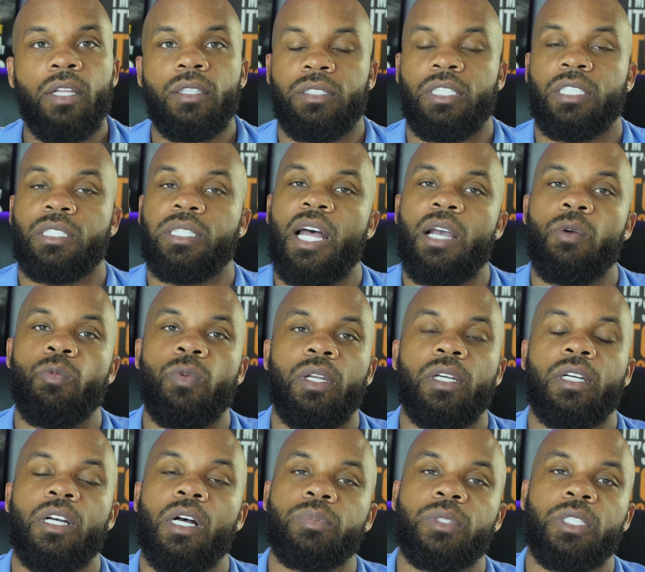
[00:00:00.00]
Just like when
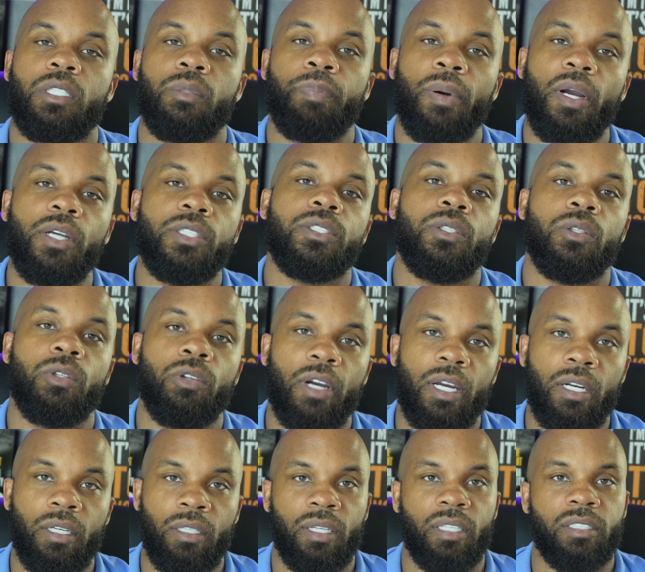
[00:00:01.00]
it comes to the personal
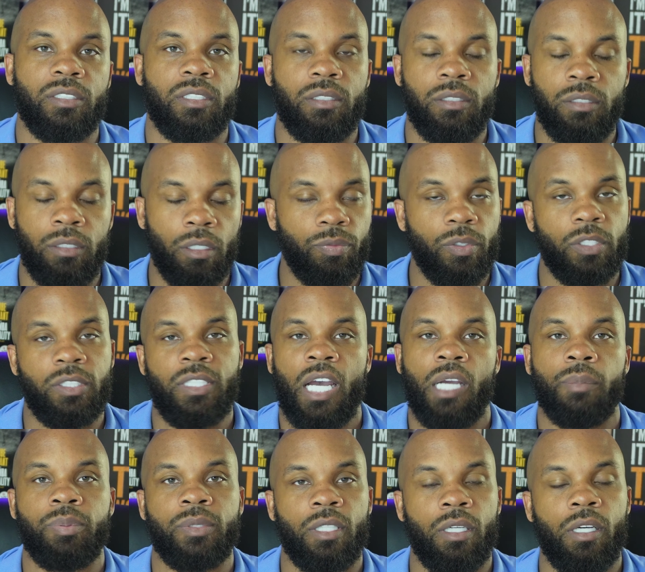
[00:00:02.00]
credit, there's different
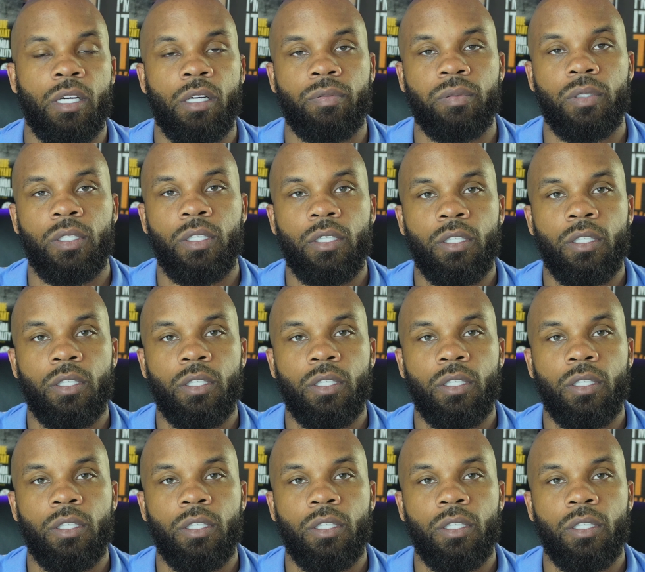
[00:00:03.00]
types of